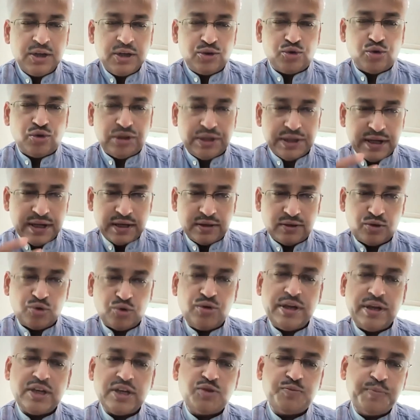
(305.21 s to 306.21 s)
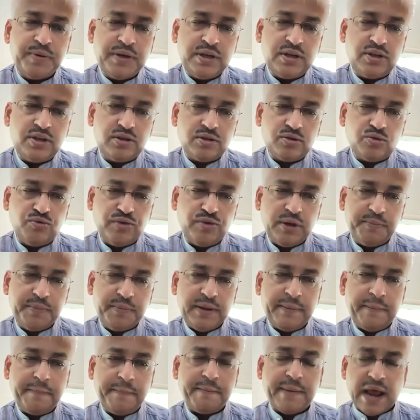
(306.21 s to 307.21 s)
So today's speech will
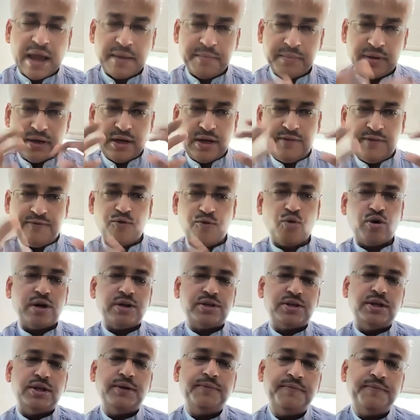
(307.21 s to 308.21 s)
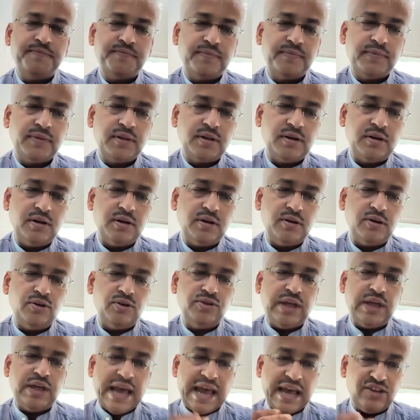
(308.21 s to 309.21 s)
be primarily focusing
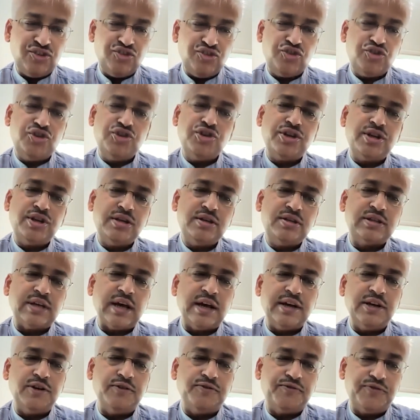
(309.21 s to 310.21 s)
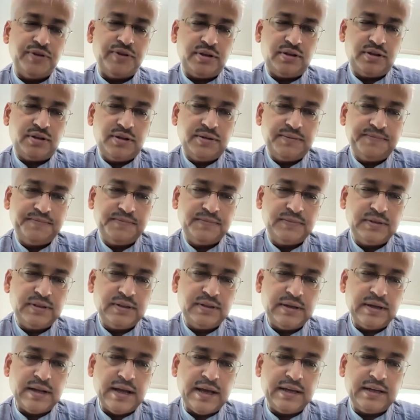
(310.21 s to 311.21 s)
on the engineering side of it,
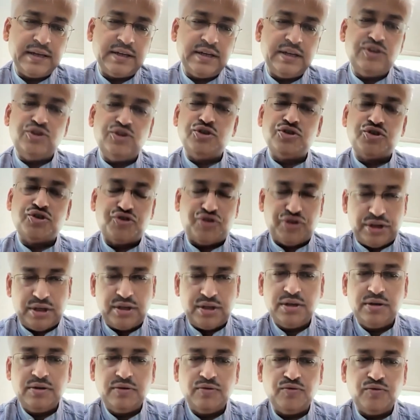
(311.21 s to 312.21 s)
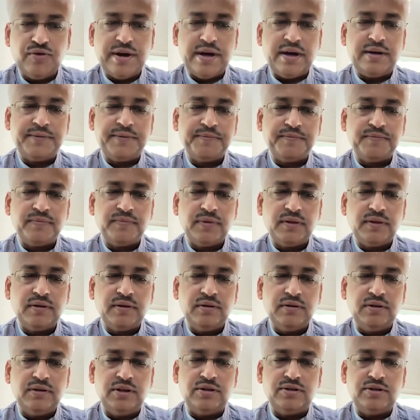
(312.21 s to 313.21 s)
like industry, where
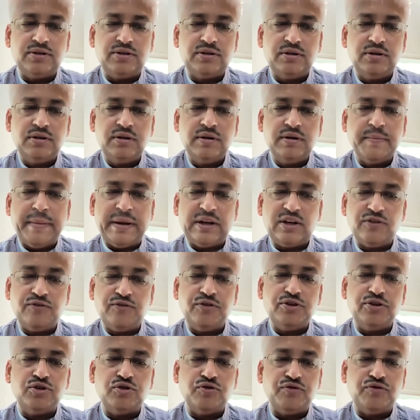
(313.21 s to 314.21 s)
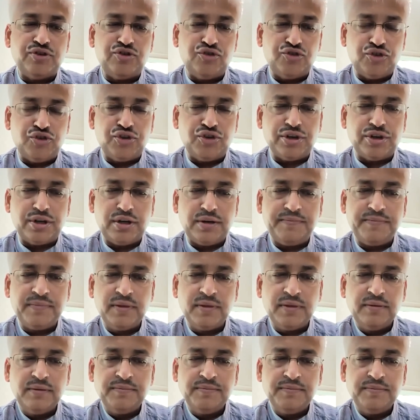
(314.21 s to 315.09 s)
this metaverse of engineering,